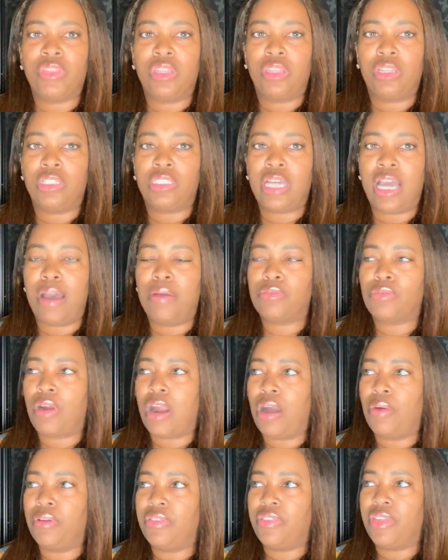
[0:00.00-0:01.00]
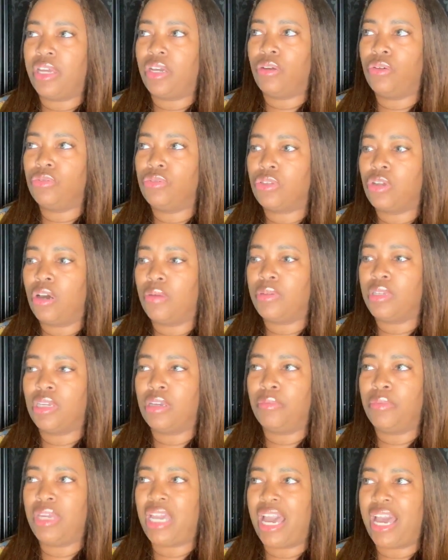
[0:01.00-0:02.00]
The times where I would think cool sculpting
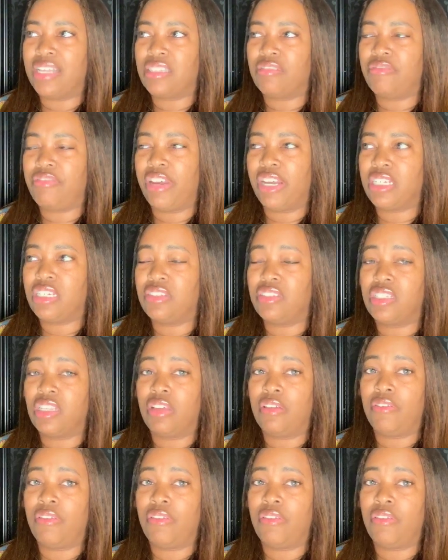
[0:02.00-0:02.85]
can be as effective